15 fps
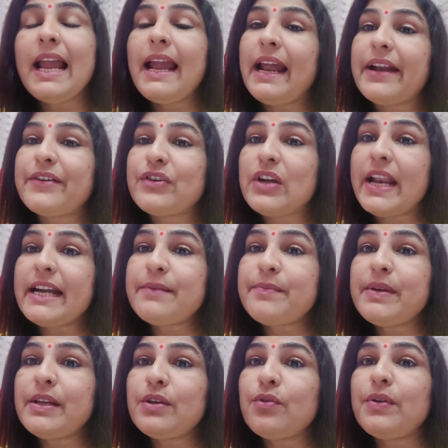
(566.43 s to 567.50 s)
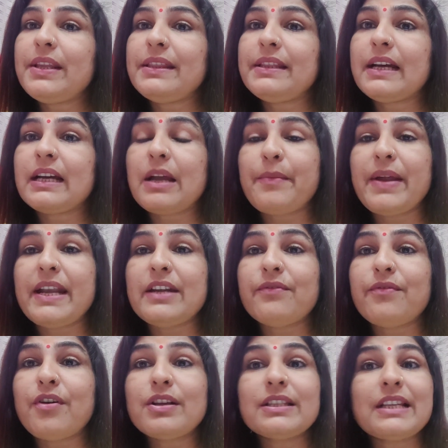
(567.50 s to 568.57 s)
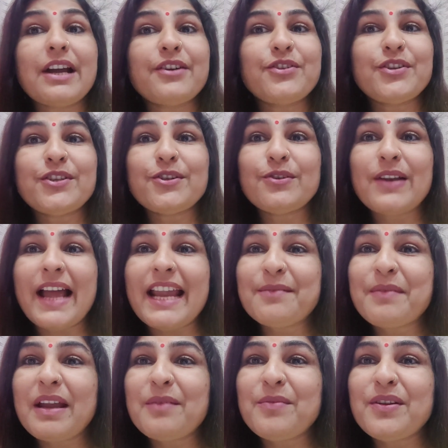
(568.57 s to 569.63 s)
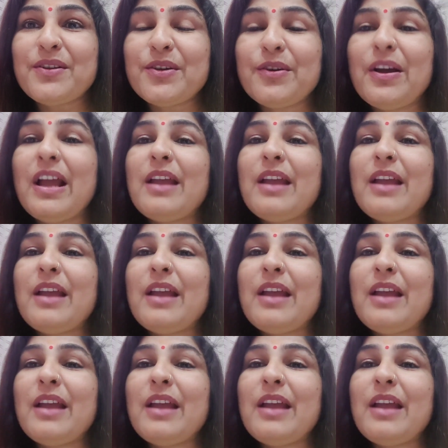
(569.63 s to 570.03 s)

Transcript: and let me know in the comment box how did you like my video,